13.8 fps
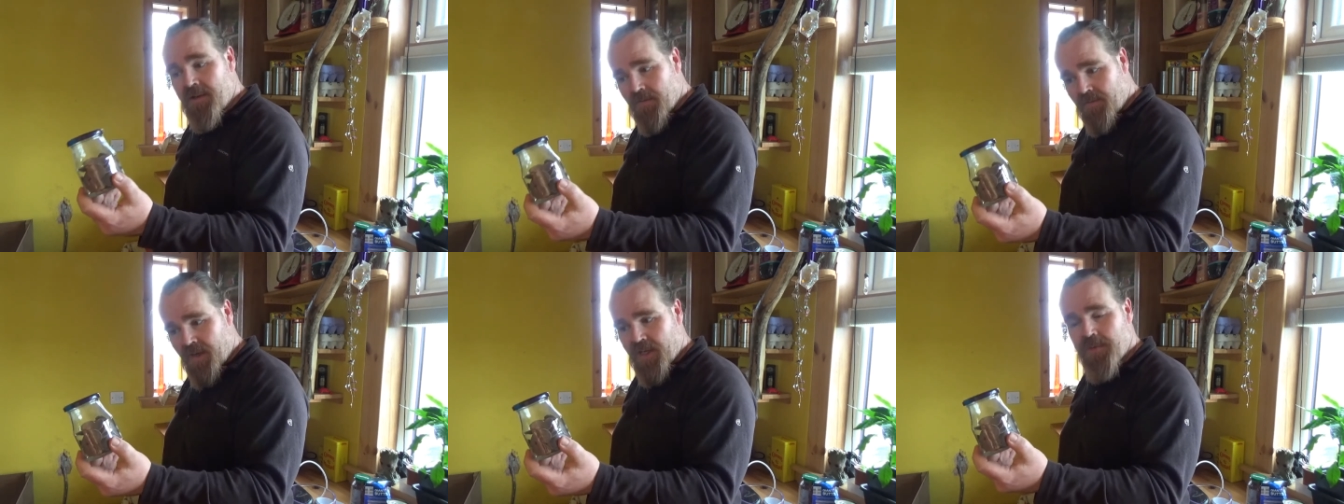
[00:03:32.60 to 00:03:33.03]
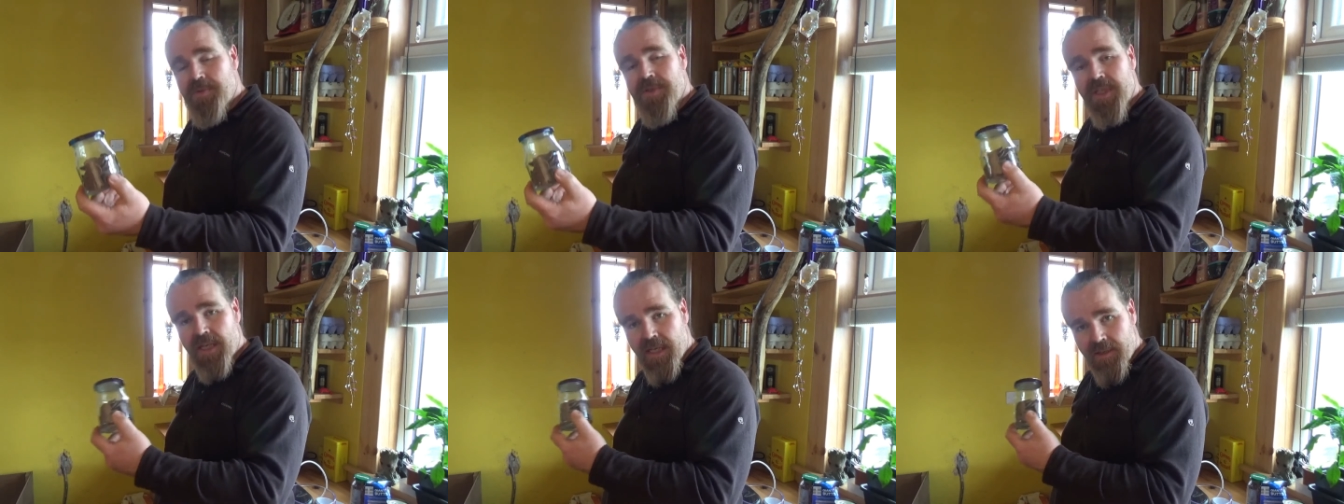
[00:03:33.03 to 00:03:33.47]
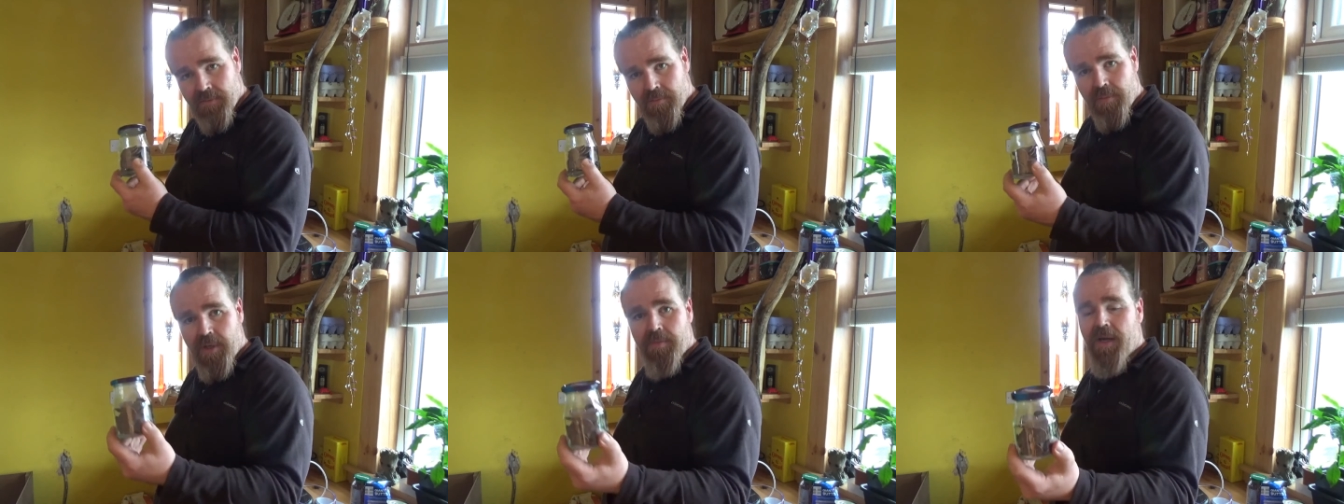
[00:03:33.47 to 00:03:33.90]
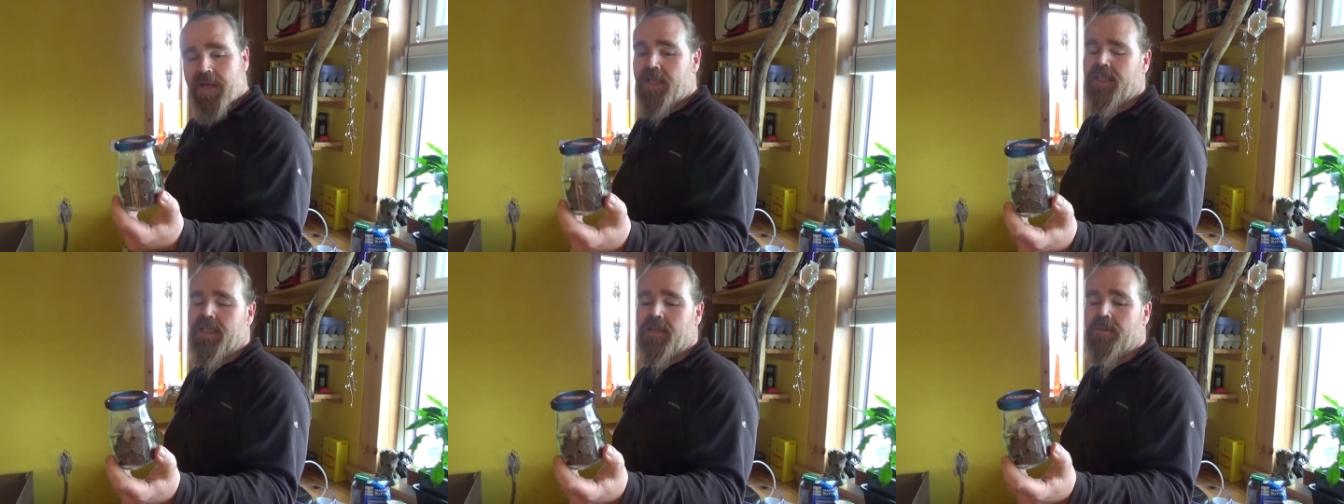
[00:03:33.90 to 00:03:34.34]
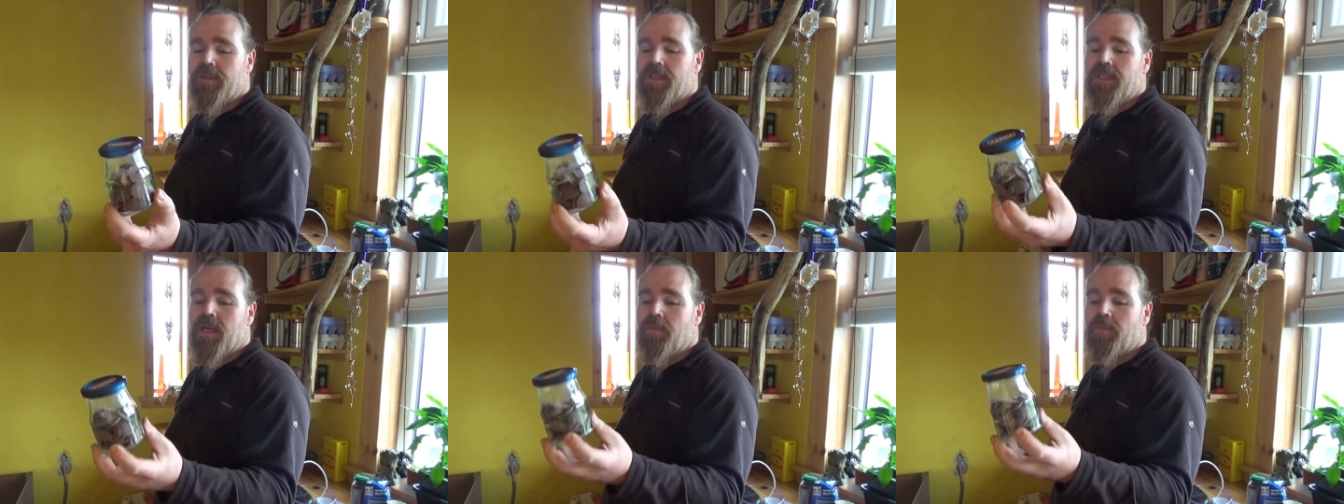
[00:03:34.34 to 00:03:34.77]
vacuum seal it and put it back in the cupboard,
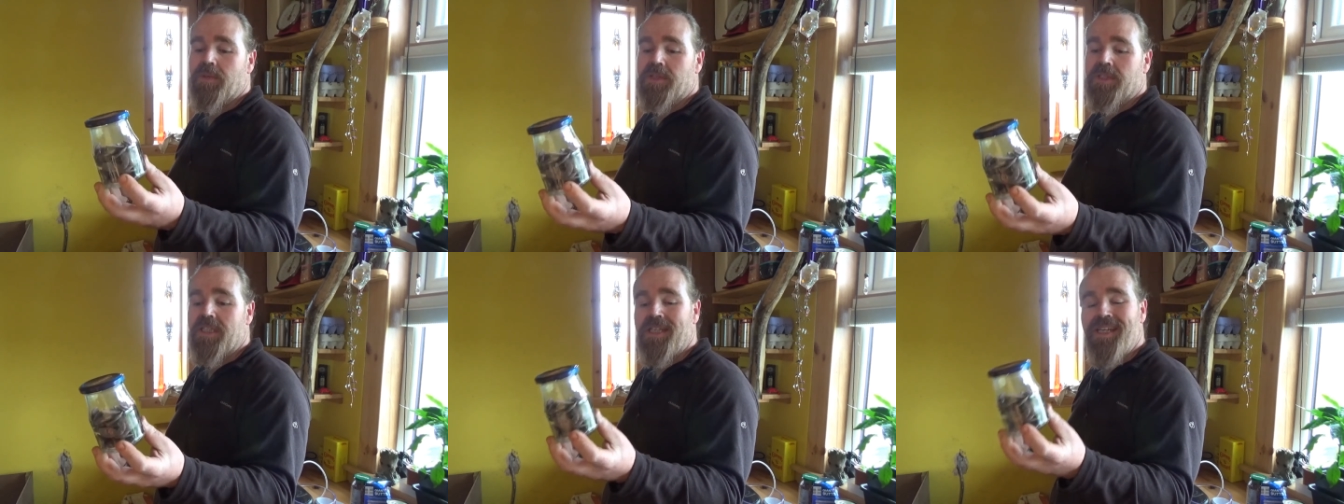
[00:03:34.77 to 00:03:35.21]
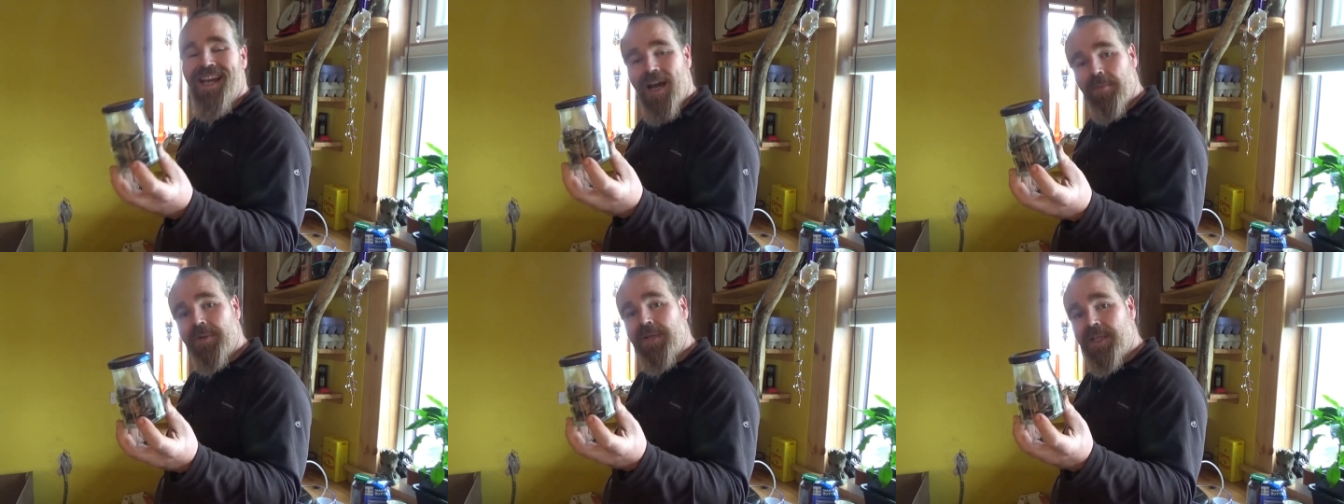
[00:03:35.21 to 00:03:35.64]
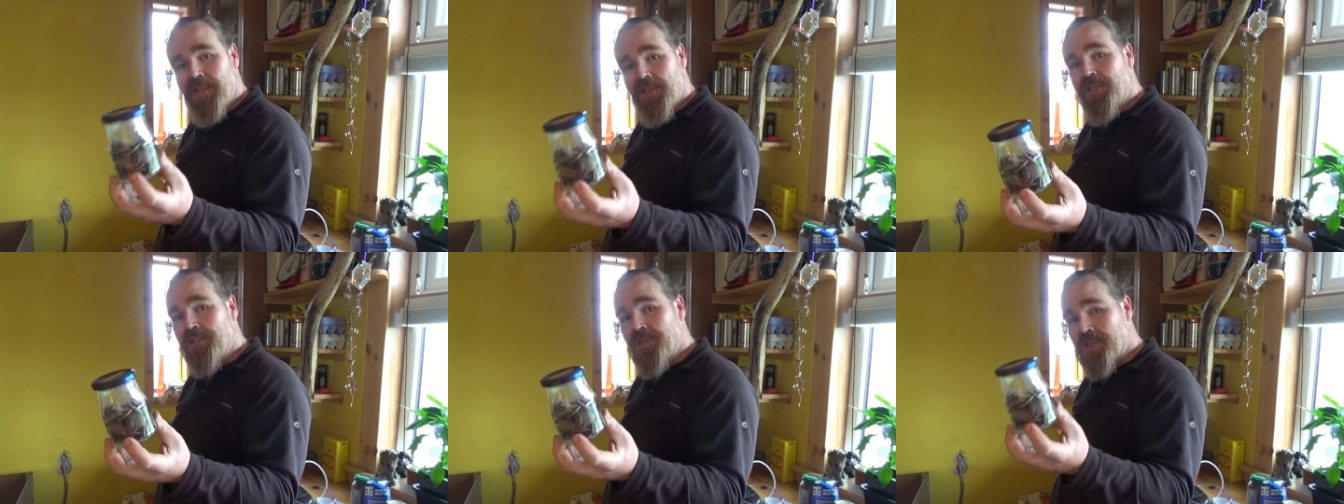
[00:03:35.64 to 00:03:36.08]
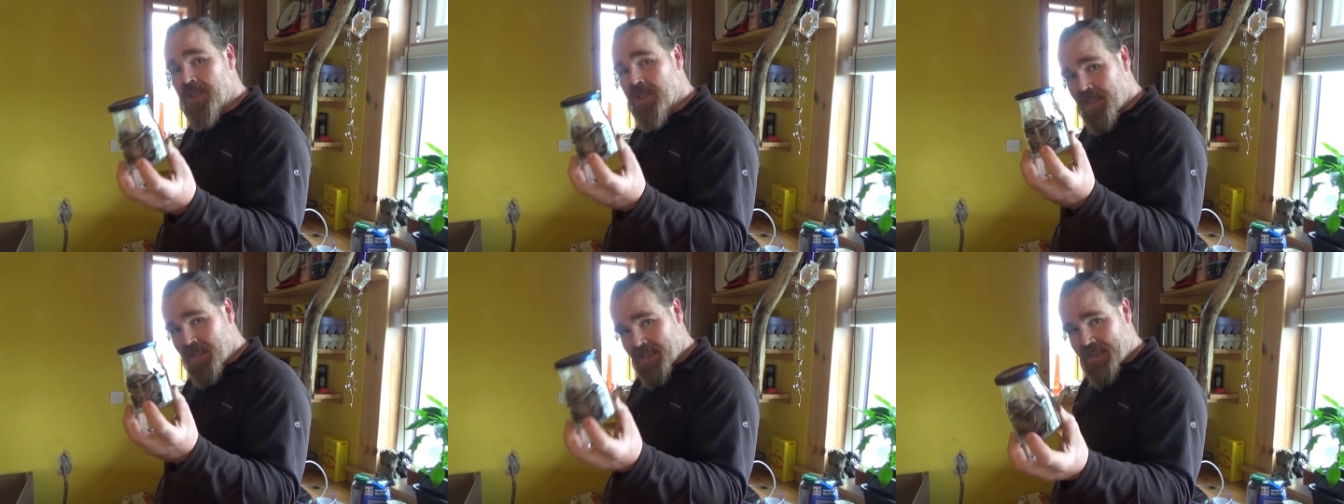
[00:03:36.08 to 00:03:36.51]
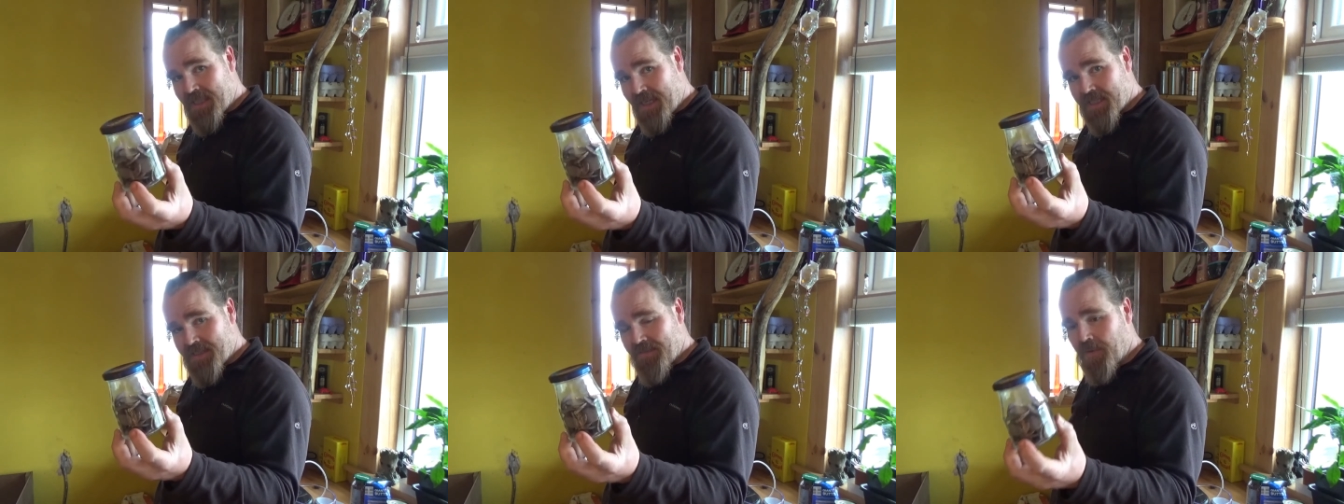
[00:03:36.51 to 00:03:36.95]
and we'll see how many years this
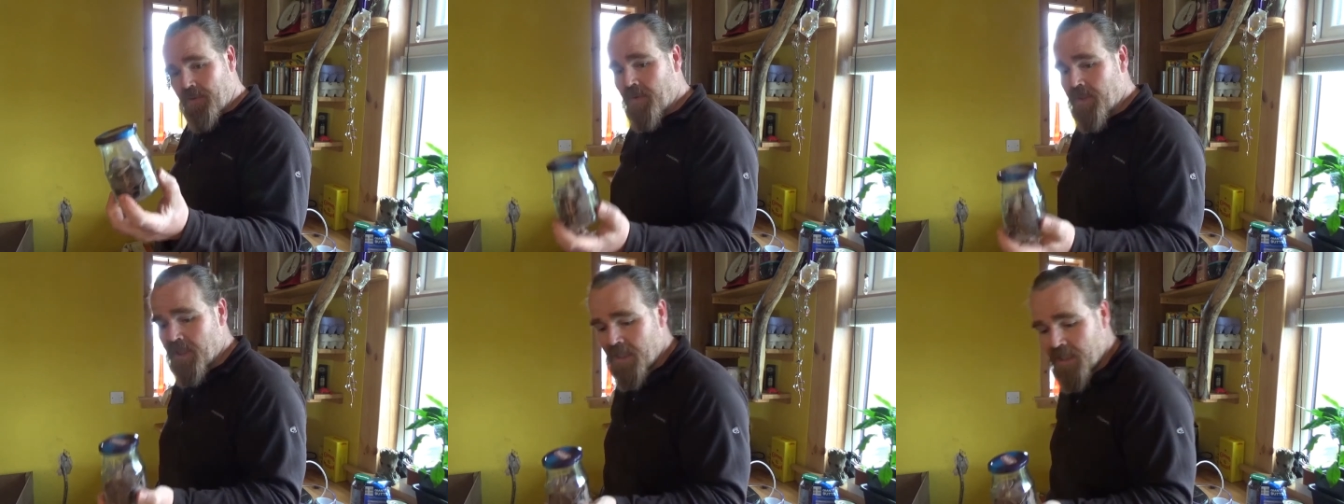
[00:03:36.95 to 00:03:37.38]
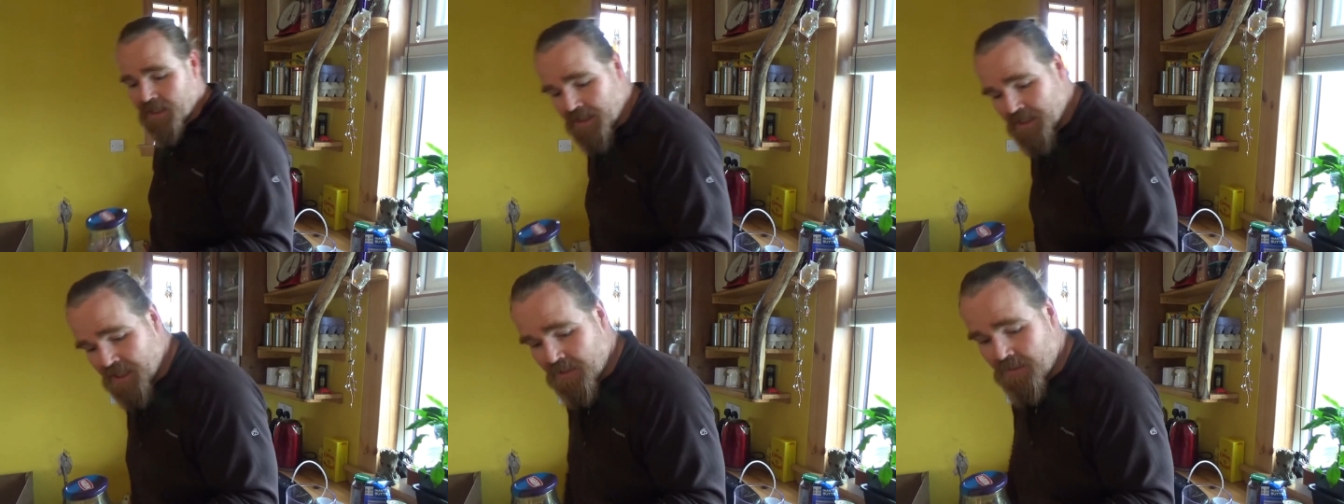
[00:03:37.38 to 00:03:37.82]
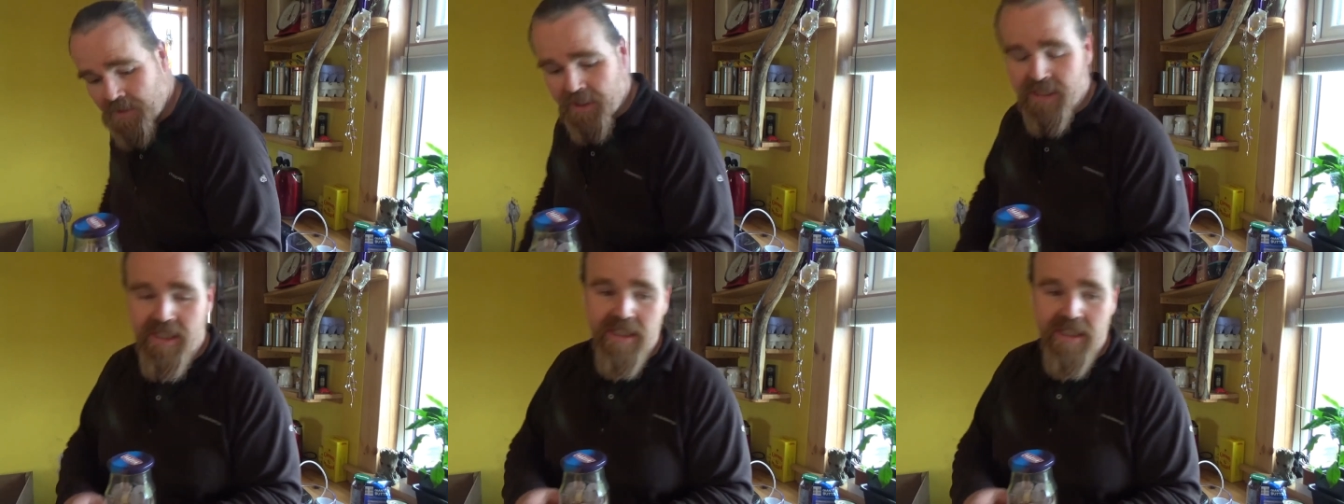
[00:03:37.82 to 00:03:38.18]
lasts for, considering this